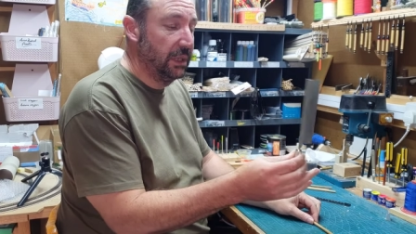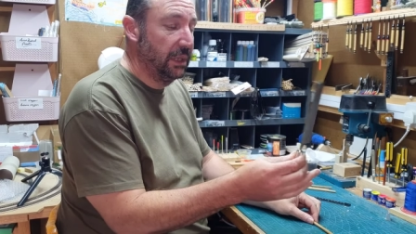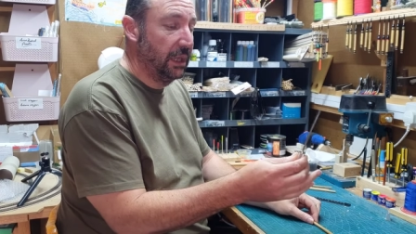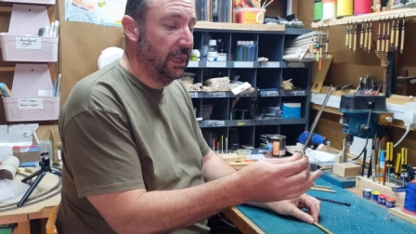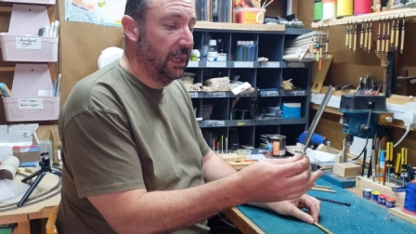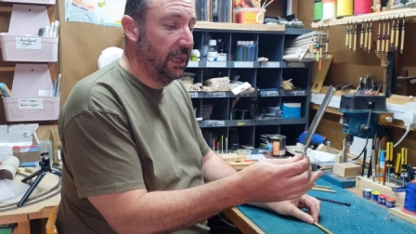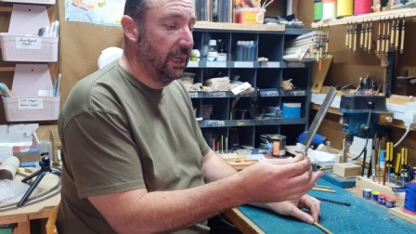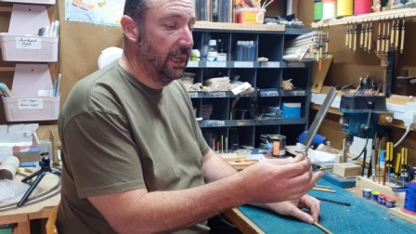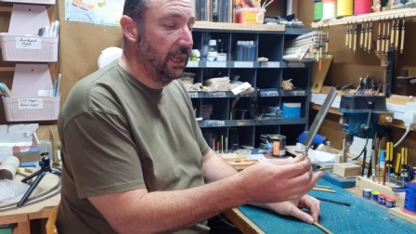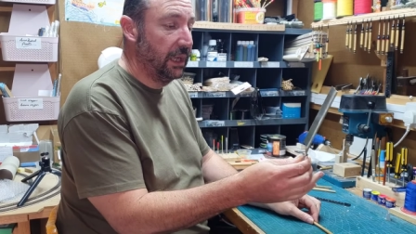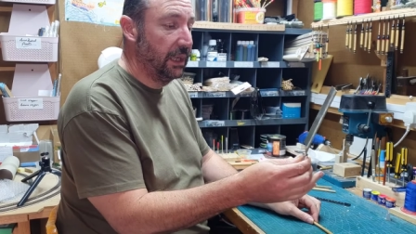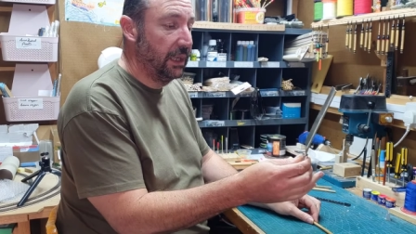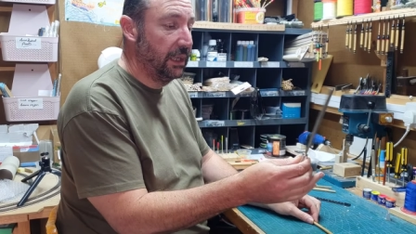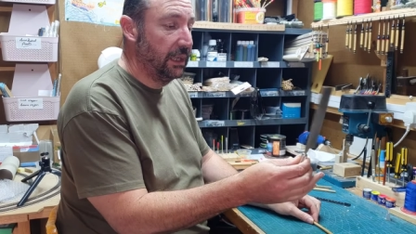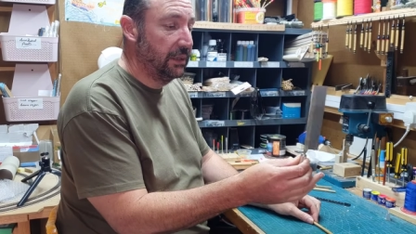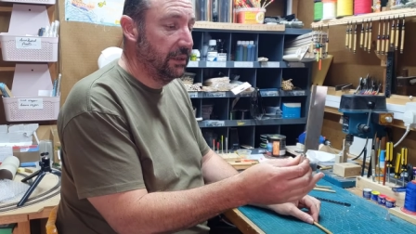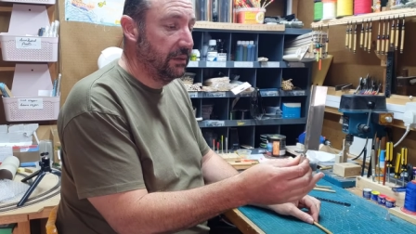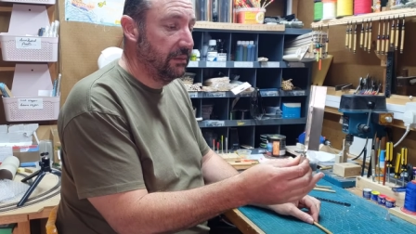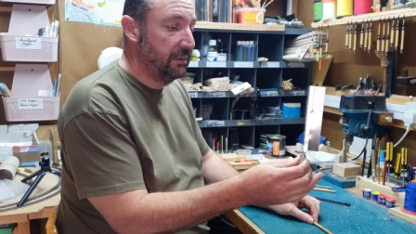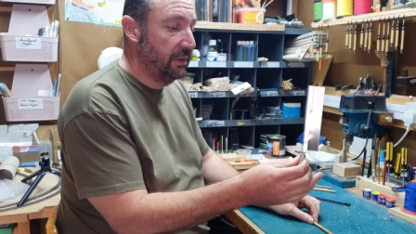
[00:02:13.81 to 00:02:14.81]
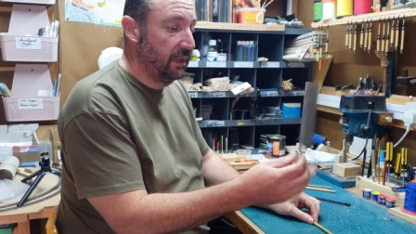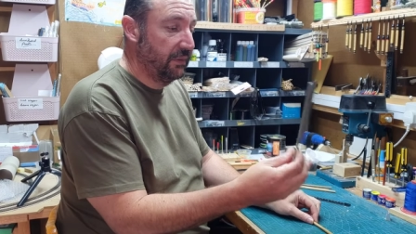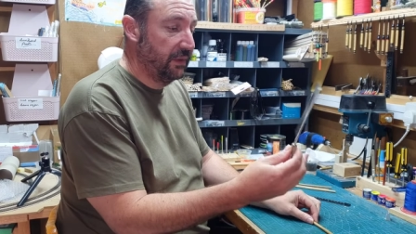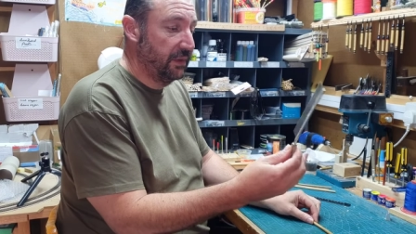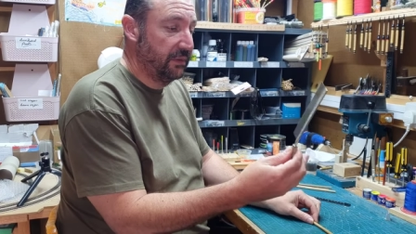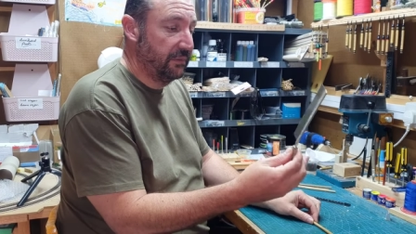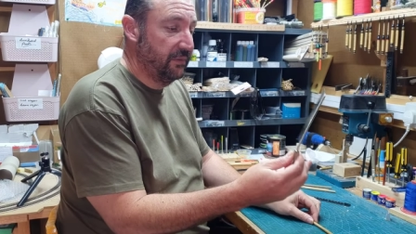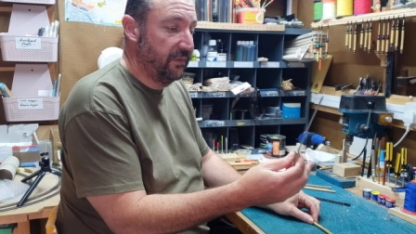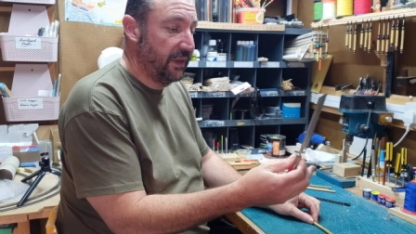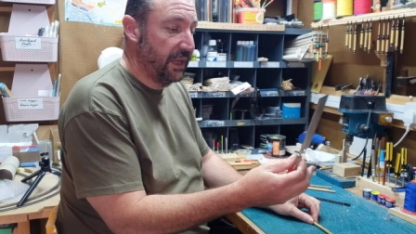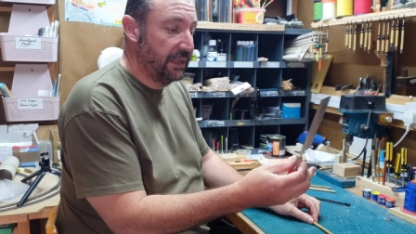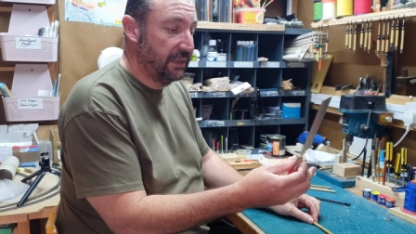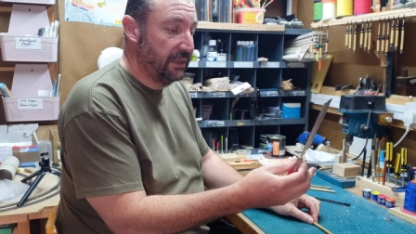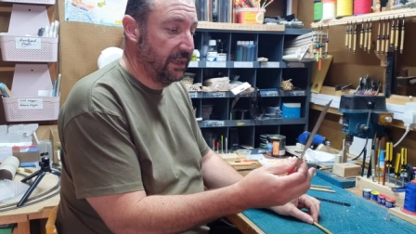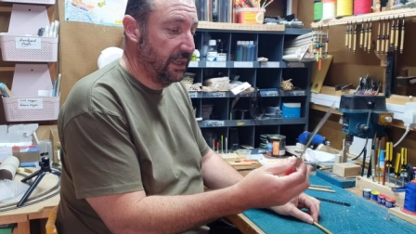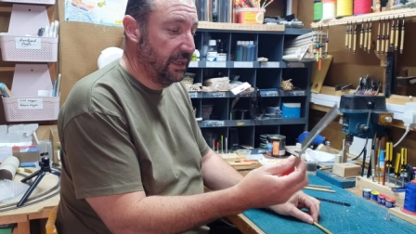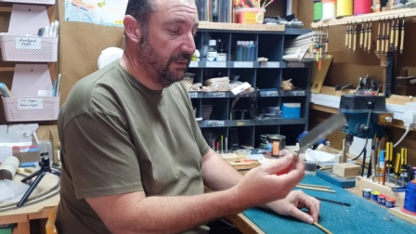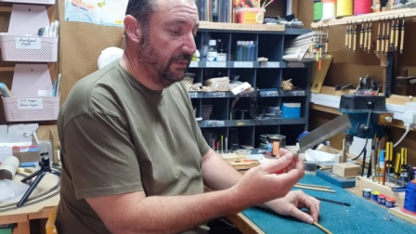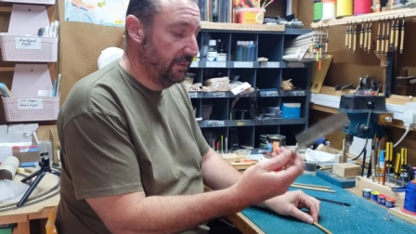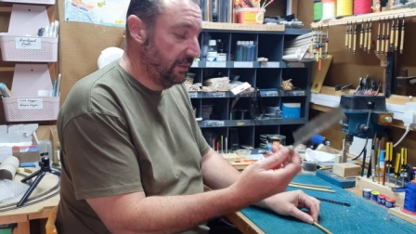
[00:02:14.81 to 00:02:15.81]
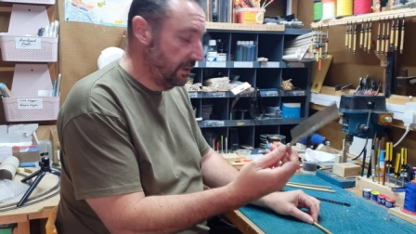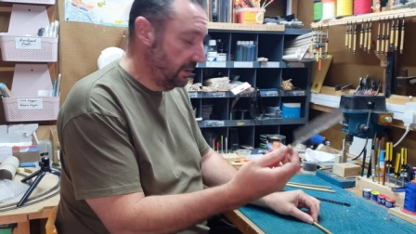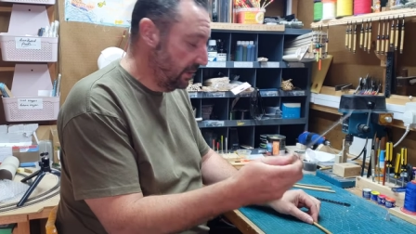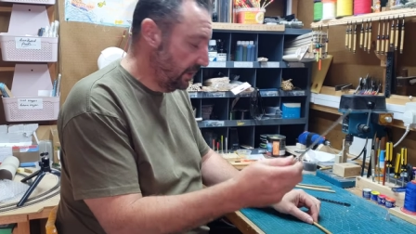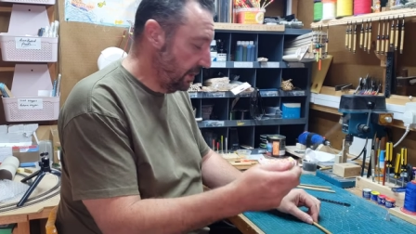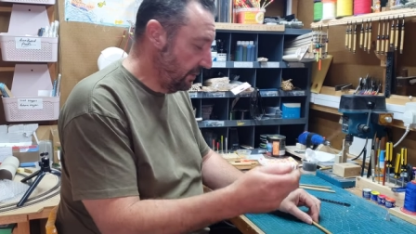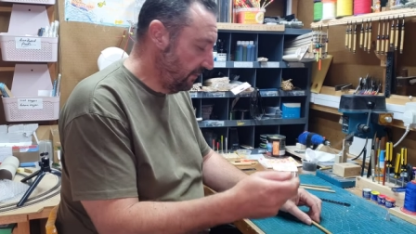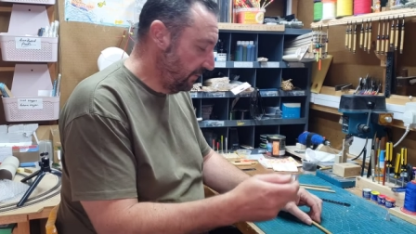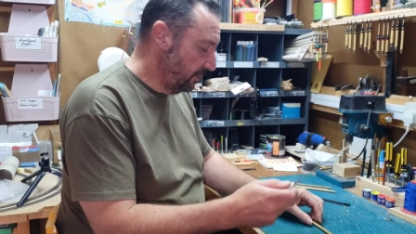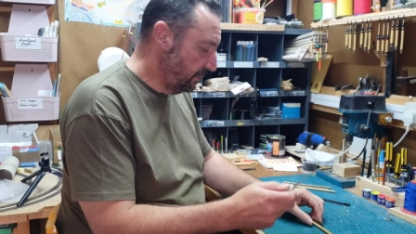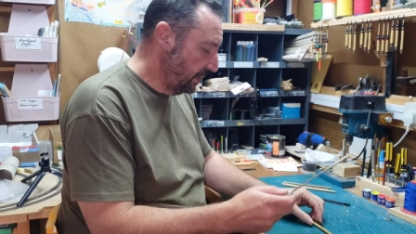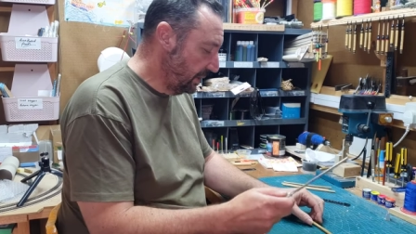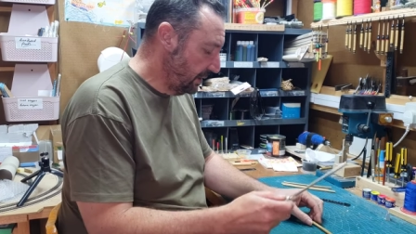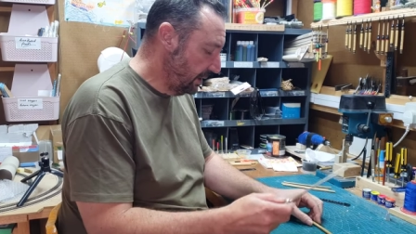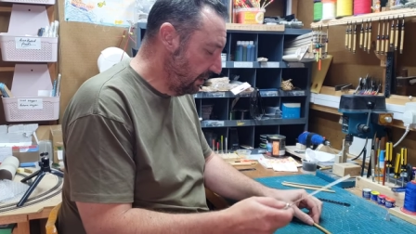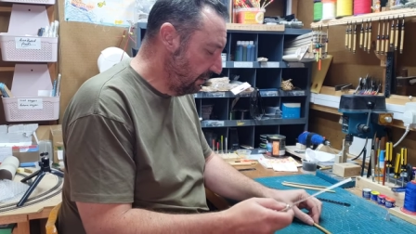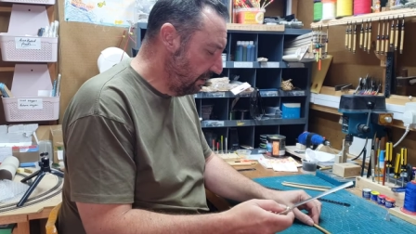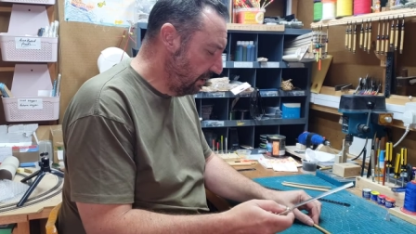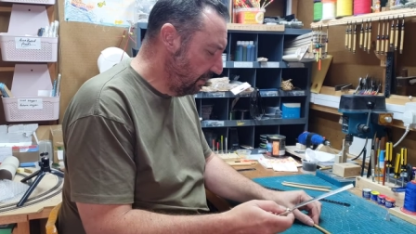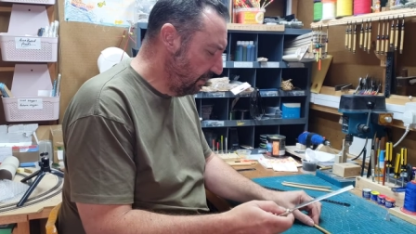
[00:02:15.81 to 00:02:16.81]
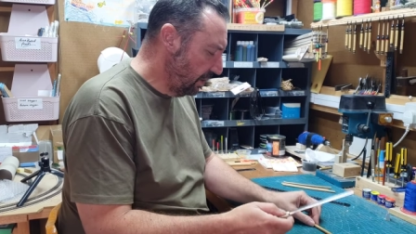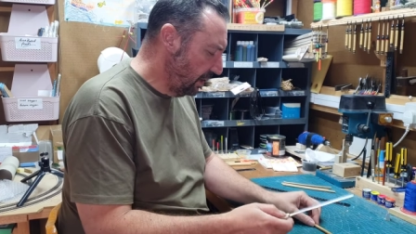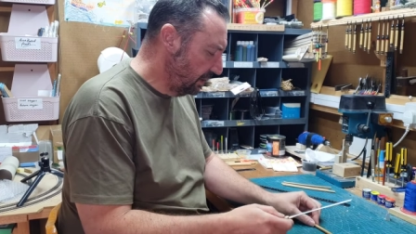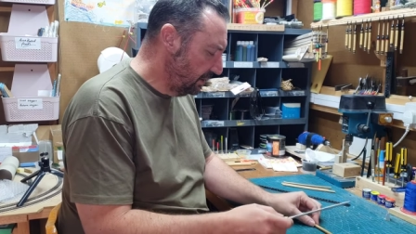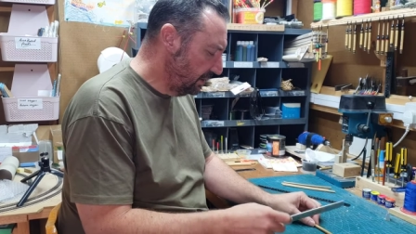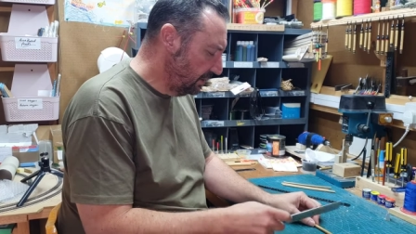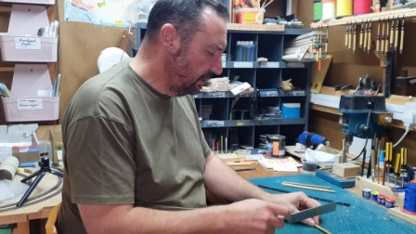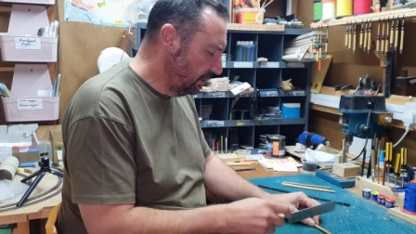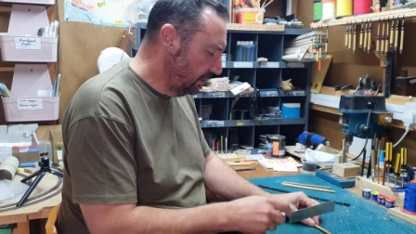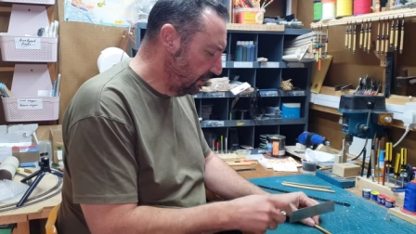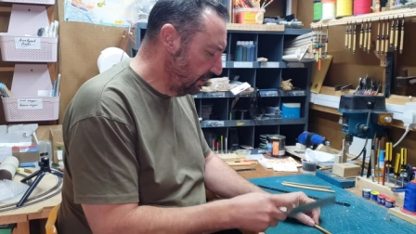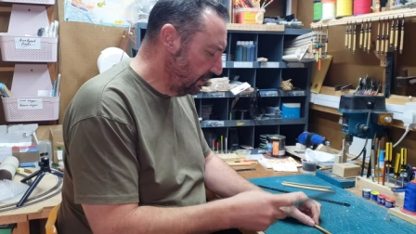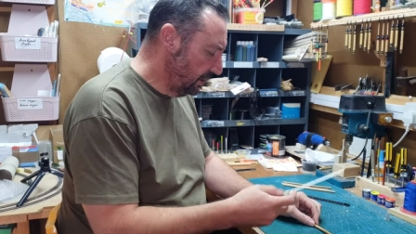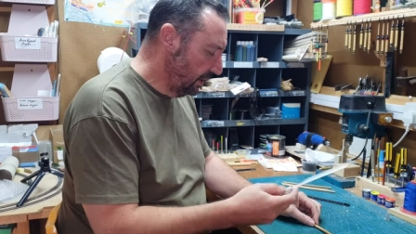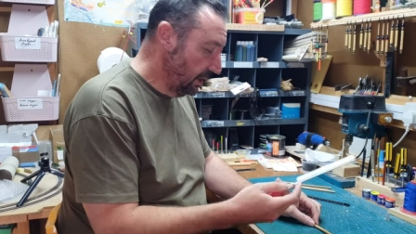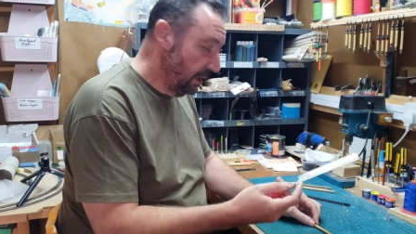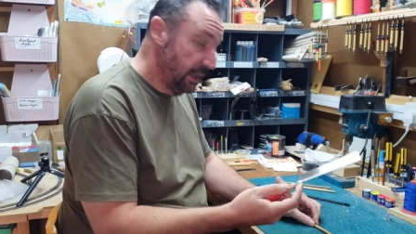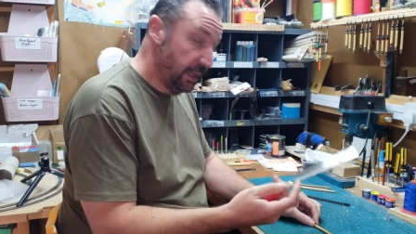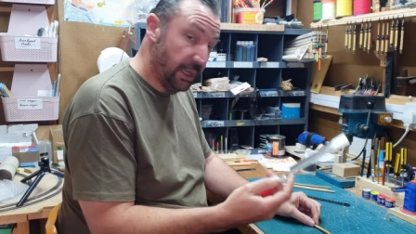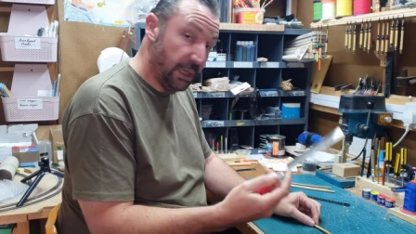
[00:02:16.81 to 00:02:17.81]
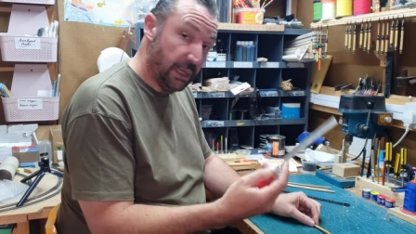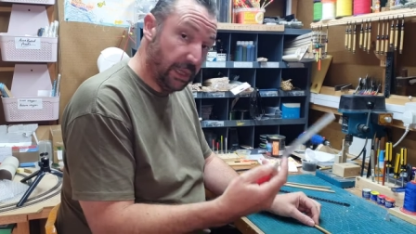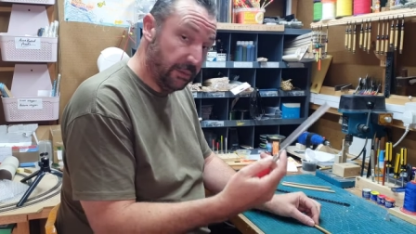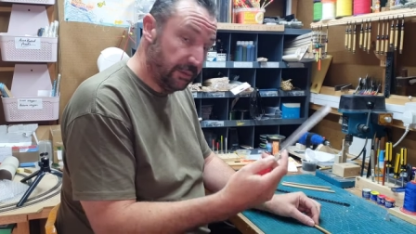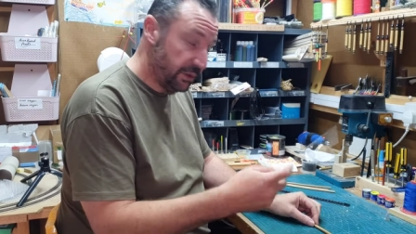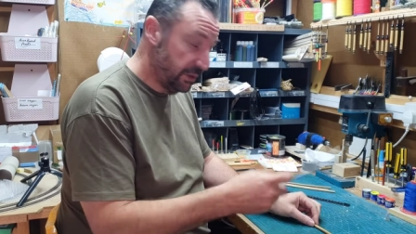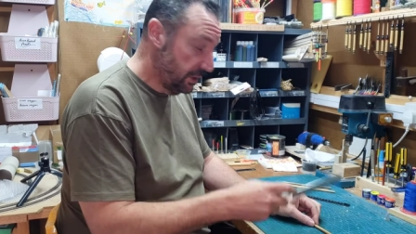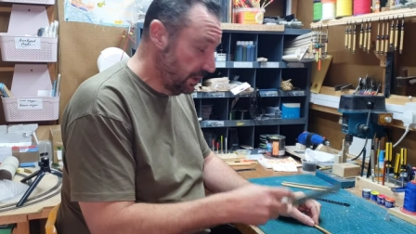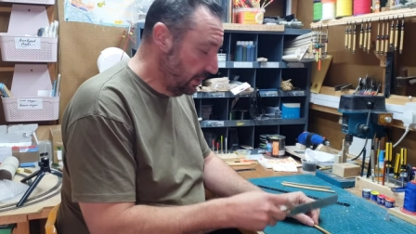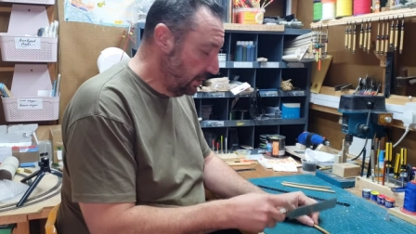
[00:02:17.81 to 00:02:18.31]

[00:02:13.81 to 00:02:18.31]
Uh, it's nothing fancy, cheap from your D I Y stores. Uh, I'm just